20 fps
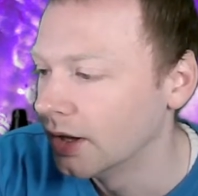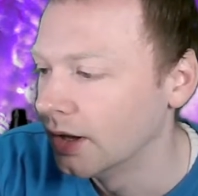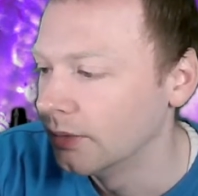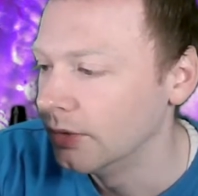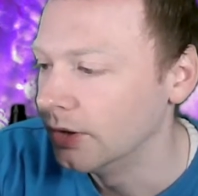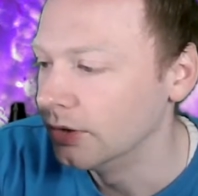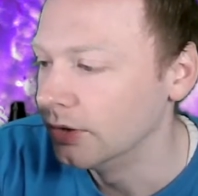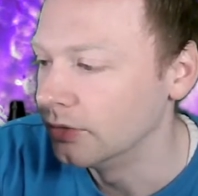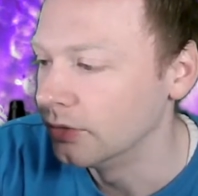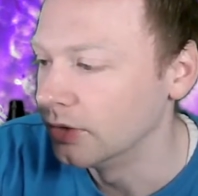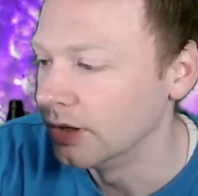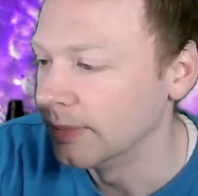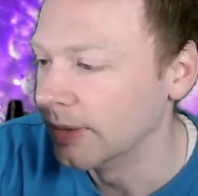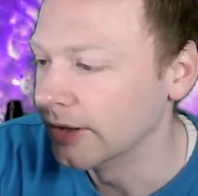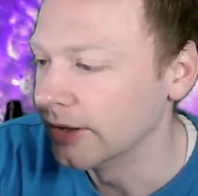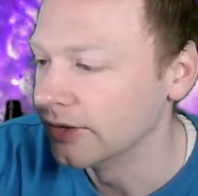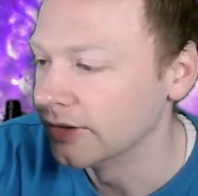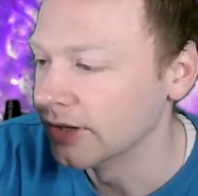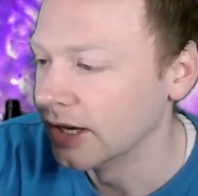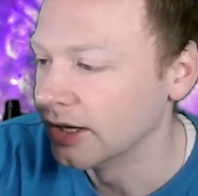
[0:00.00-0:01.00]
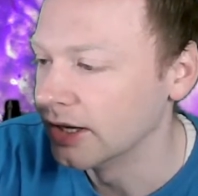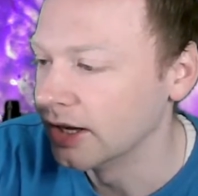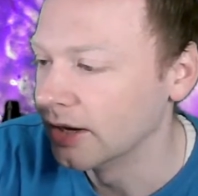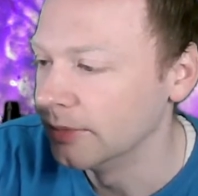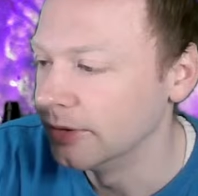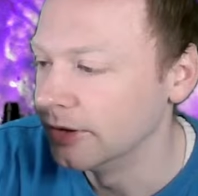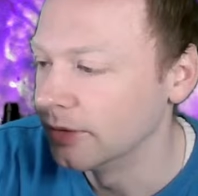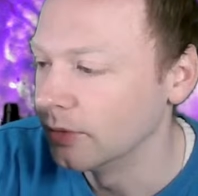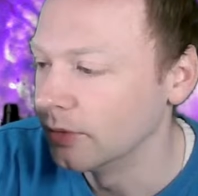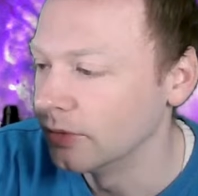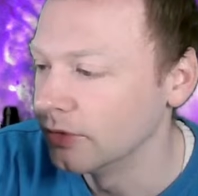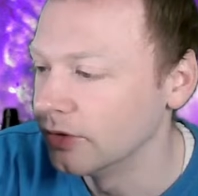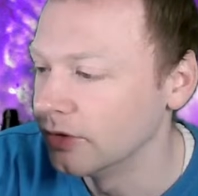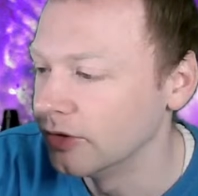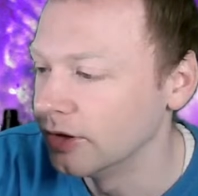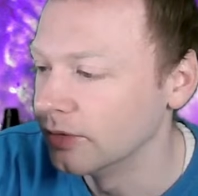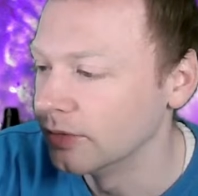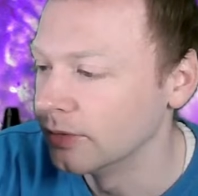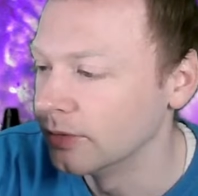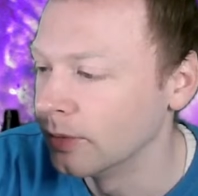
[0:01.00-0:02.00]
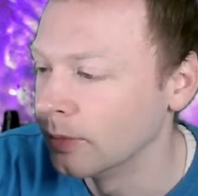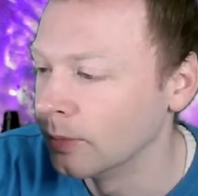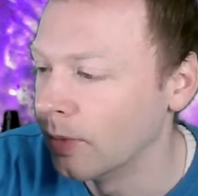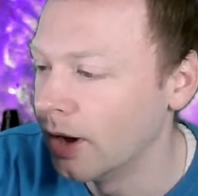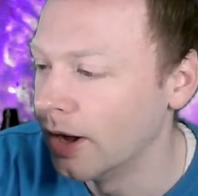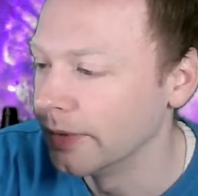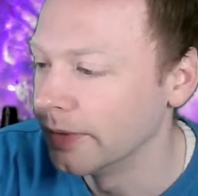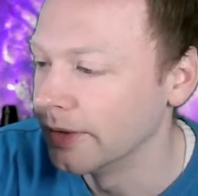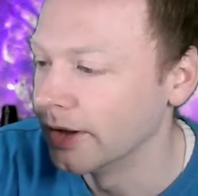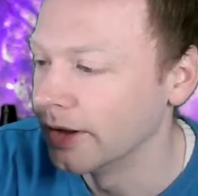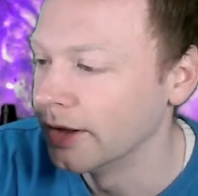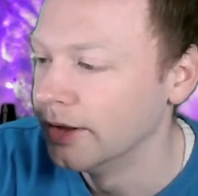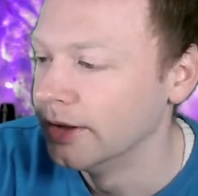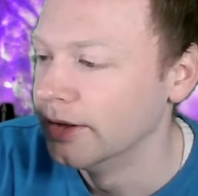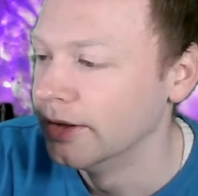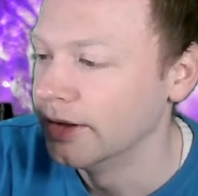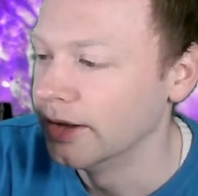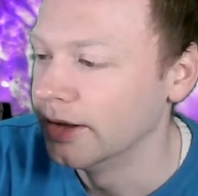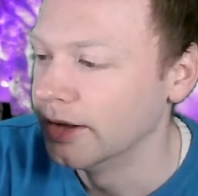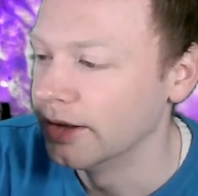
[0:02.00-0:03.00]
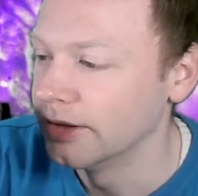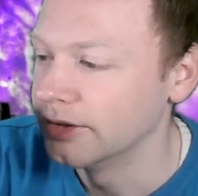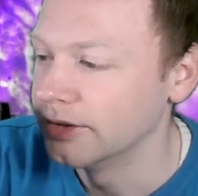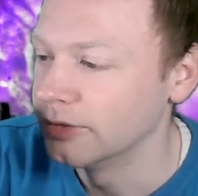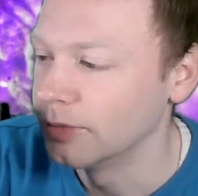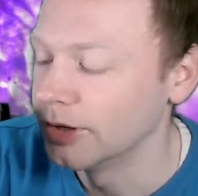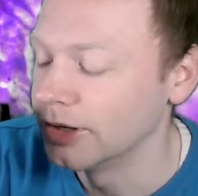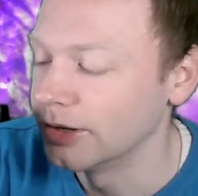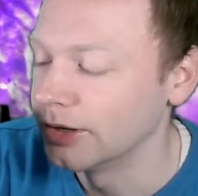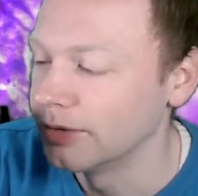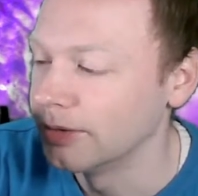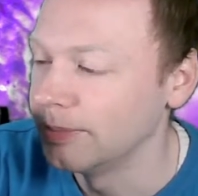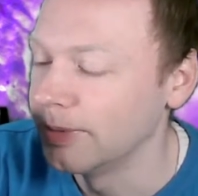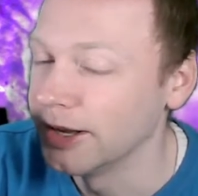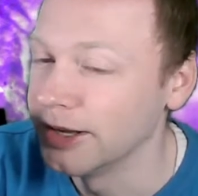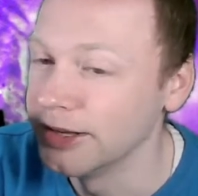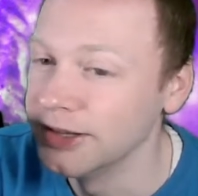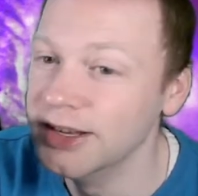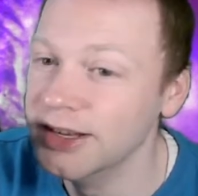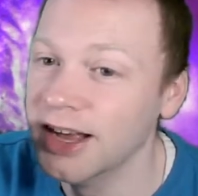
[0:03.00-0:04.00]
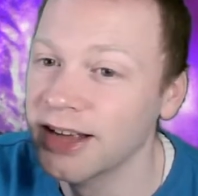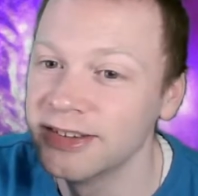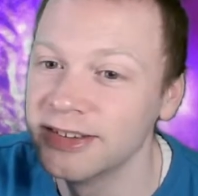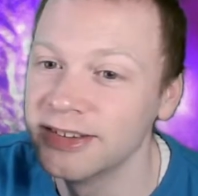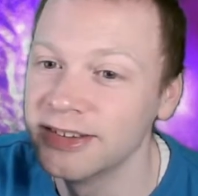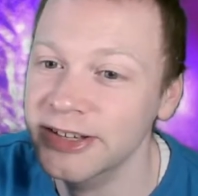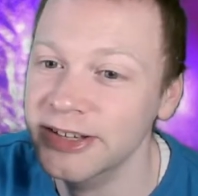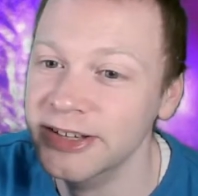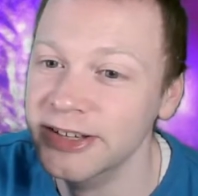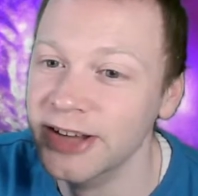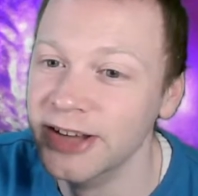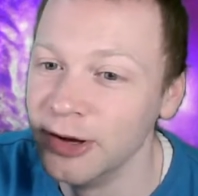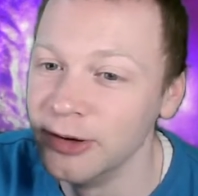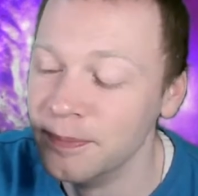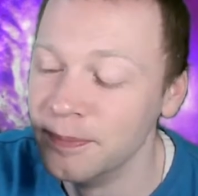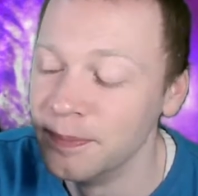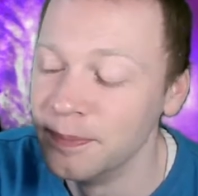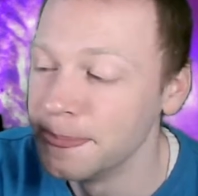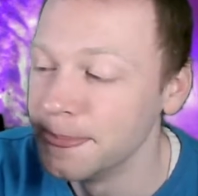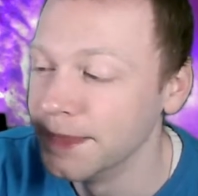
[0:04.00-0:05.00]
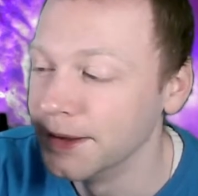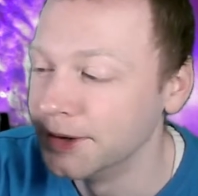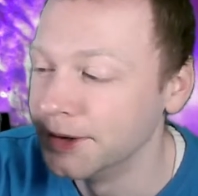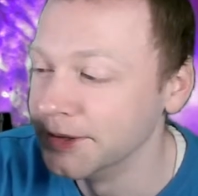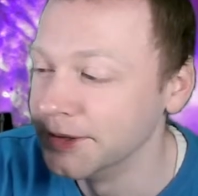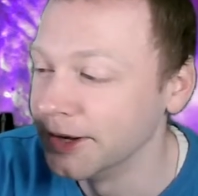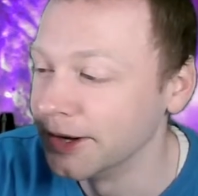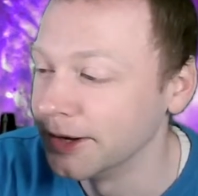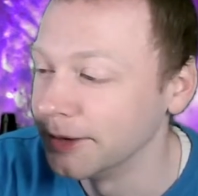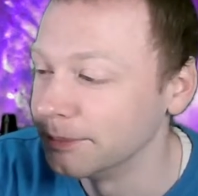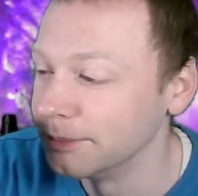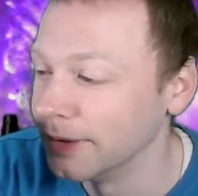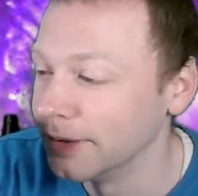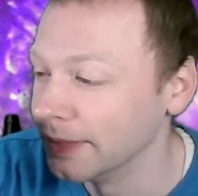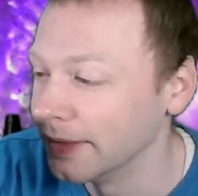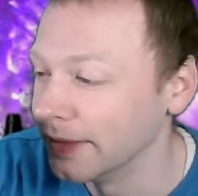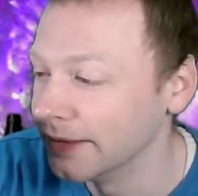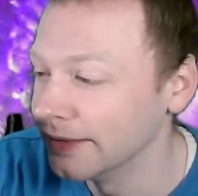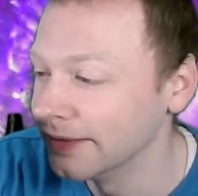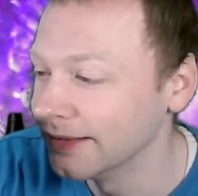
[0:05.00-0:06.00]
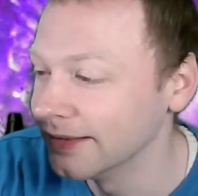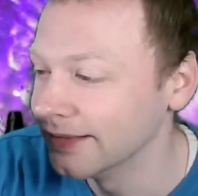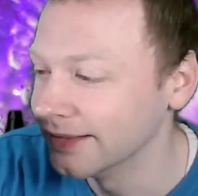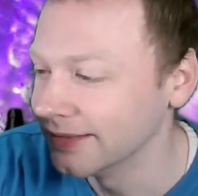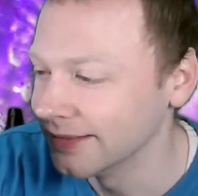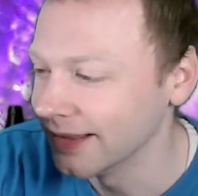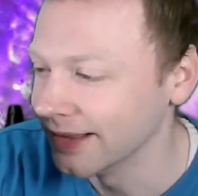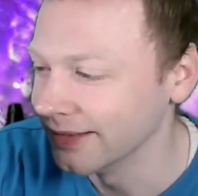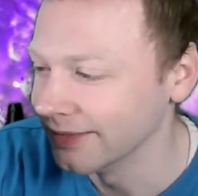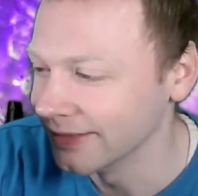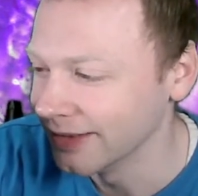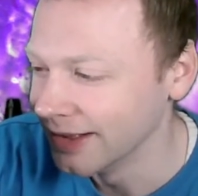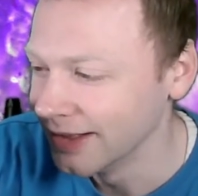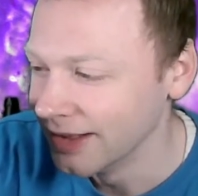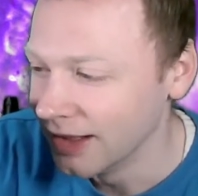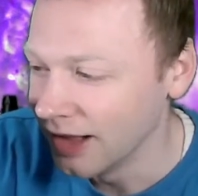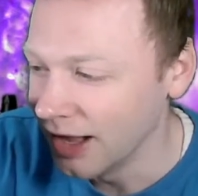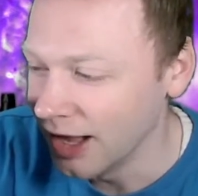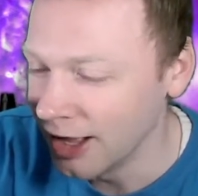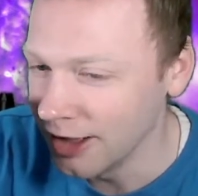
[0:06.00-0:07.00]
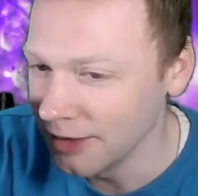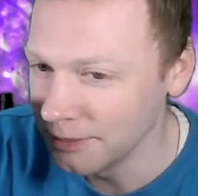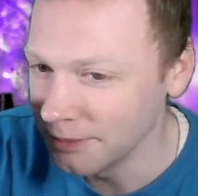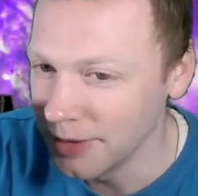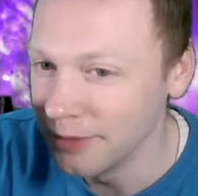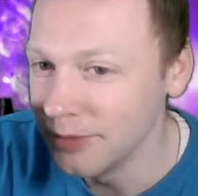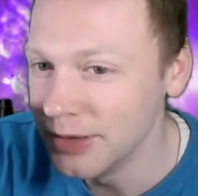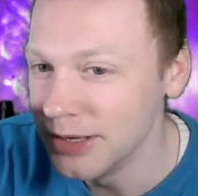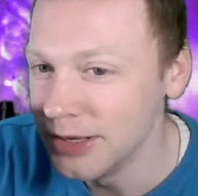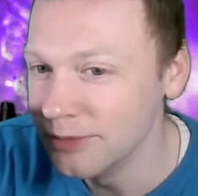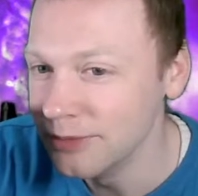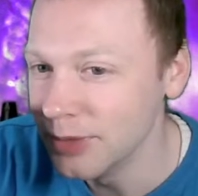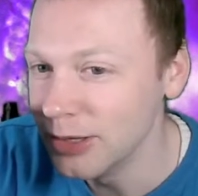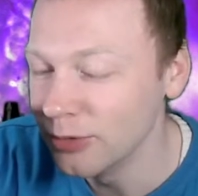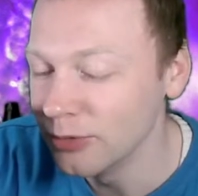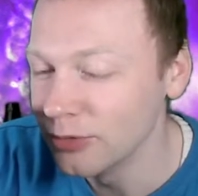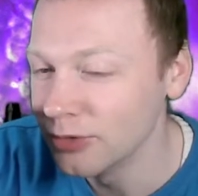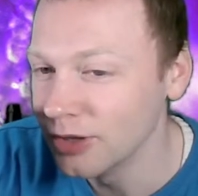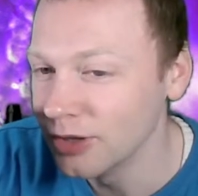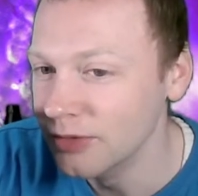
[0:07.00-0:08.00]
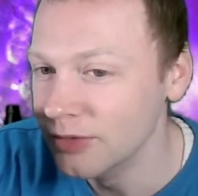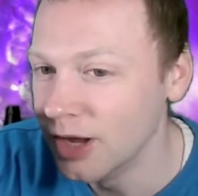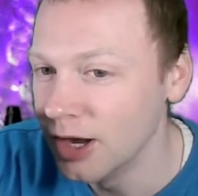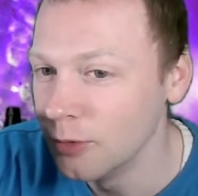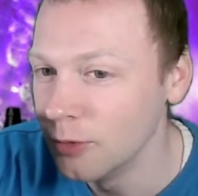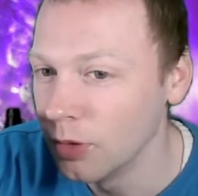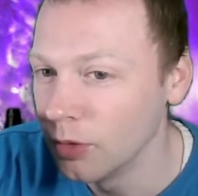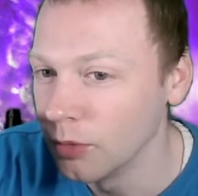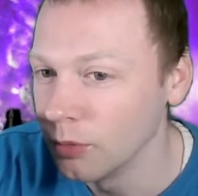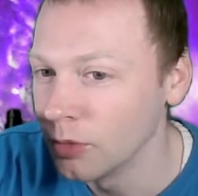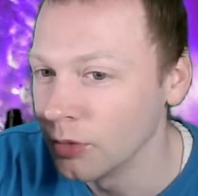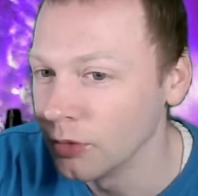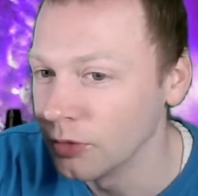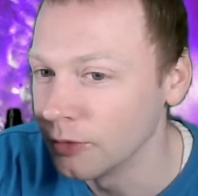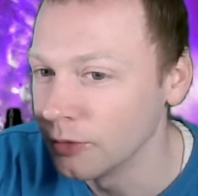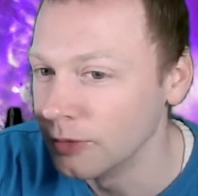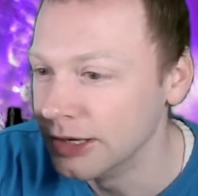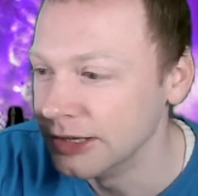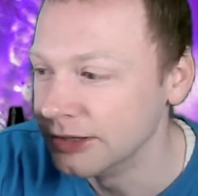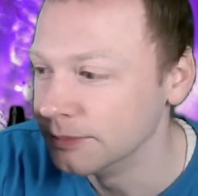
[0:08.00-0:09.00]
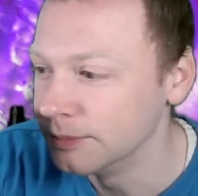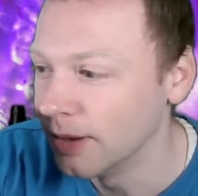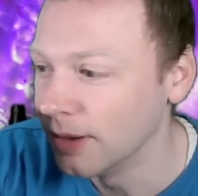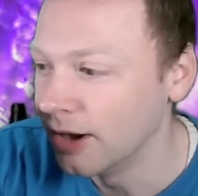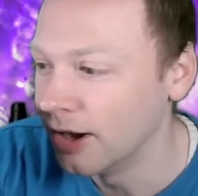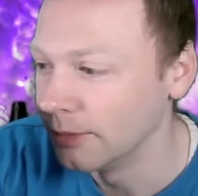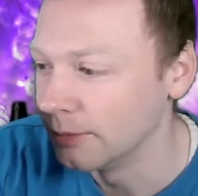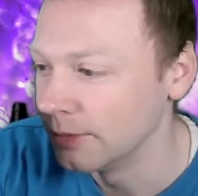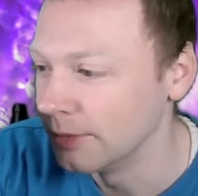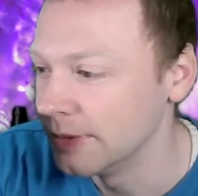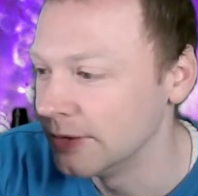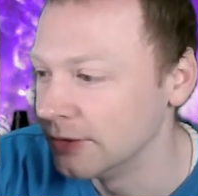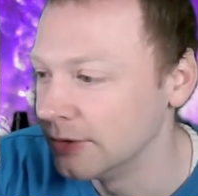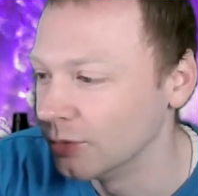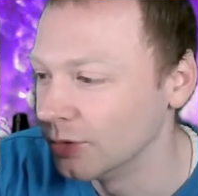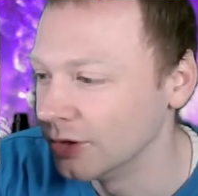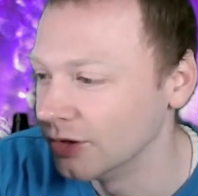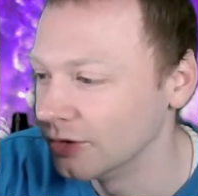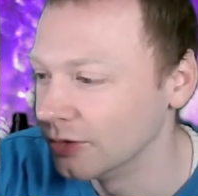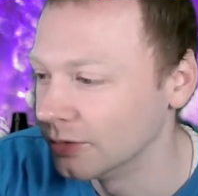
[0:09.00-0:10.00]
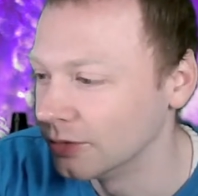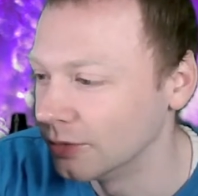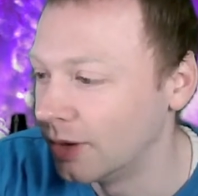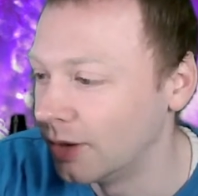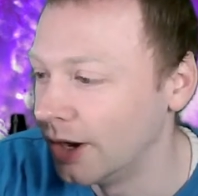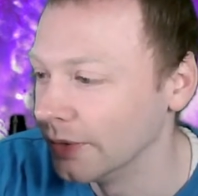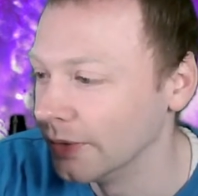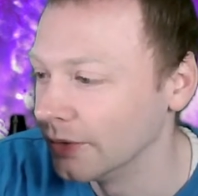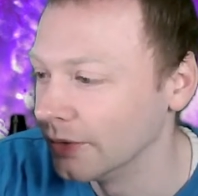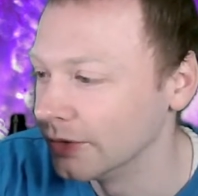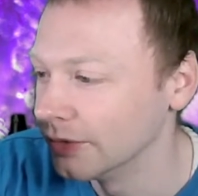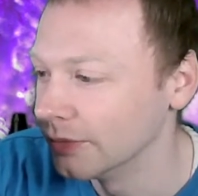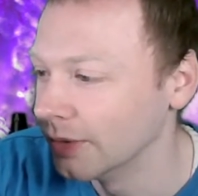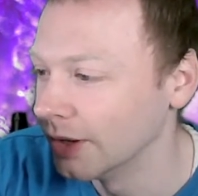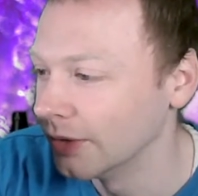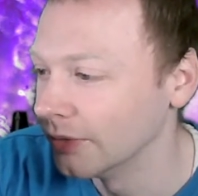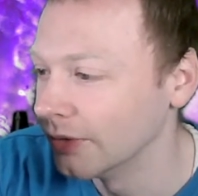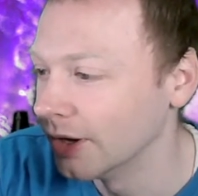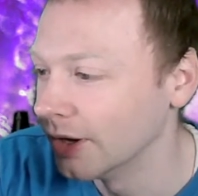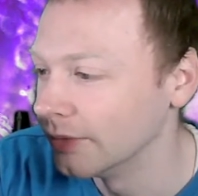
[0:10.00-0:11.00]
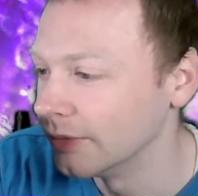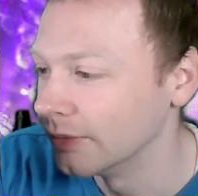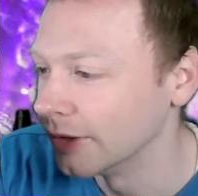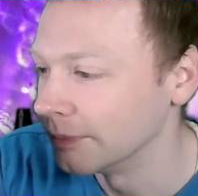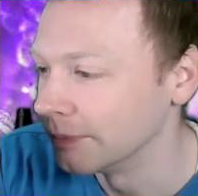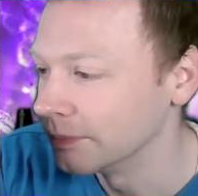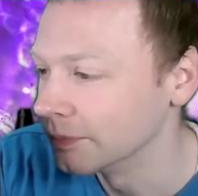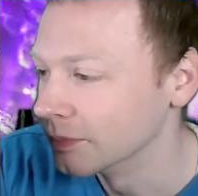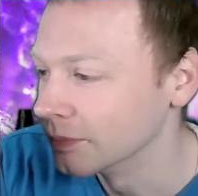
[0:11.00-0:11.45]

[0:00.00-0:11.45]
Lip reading: We are talking about the same government that wants to deal with Rwanda, says one angry pagan. Yes, I know, but but we also know what the reason behind. We've been talking to Rwanda as well, don't we?